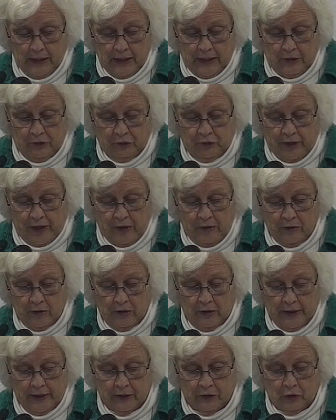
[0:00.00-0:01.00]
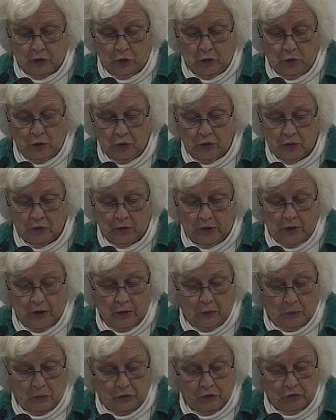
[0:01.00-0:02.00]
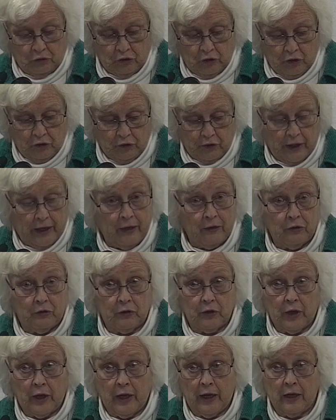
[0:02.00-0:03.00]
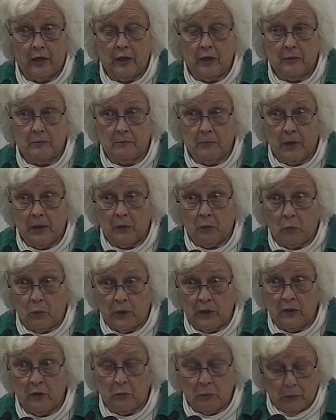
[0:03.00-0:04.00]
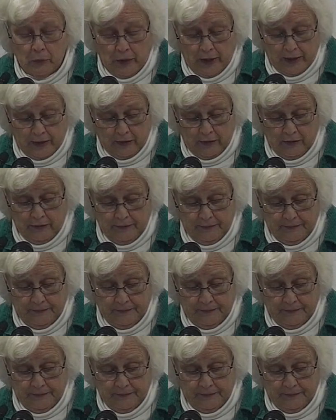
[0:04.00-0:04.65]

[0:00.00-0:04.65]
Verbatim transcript: It sounded like the cougar was just outside my windbreak.